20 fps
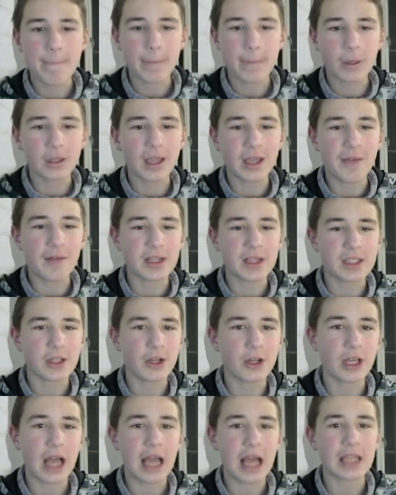Okay, wait,
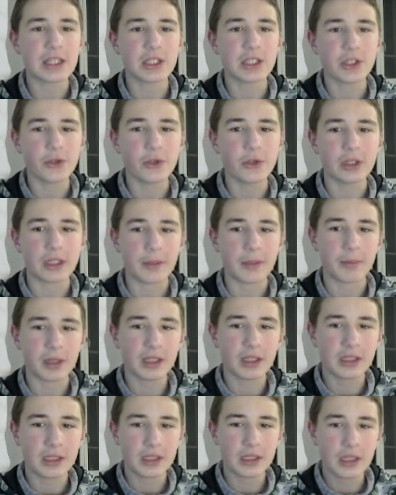so I threw it a
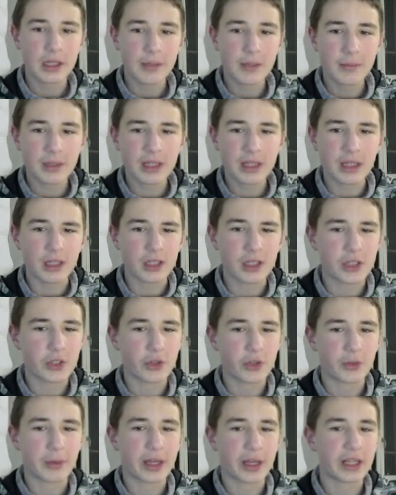bit, but then he threw
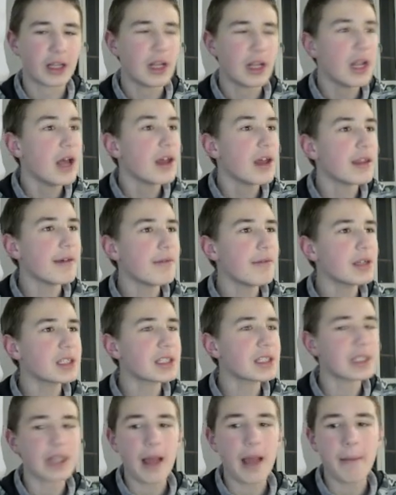it back. There was
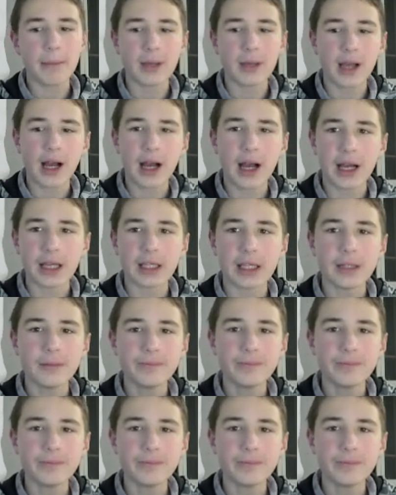some guy